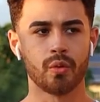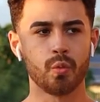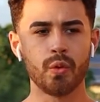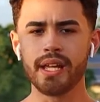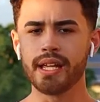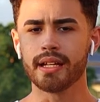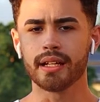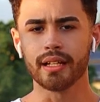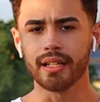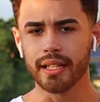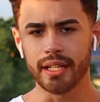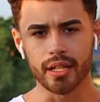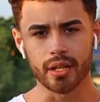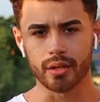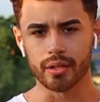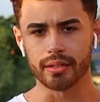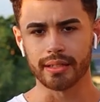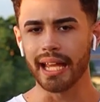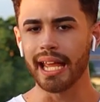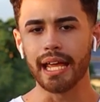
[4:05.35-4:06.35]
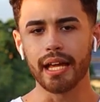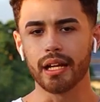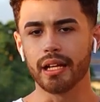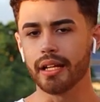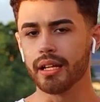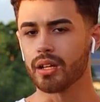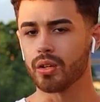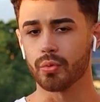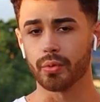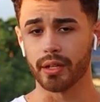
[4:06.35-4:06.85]
weekly or
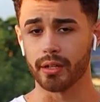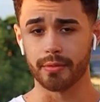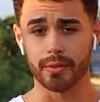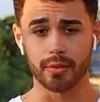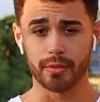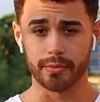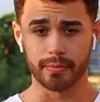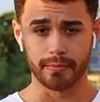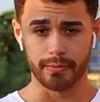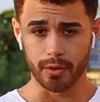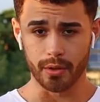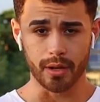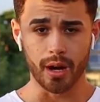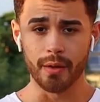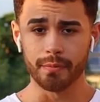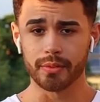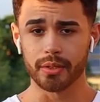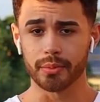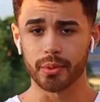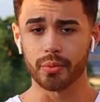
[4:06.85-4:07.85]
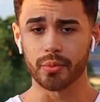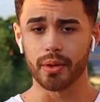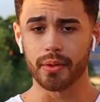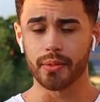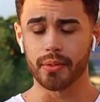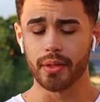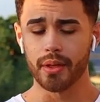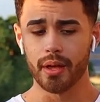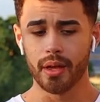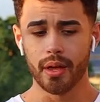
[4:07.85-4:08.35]
daily or whatever you feel comfortable with.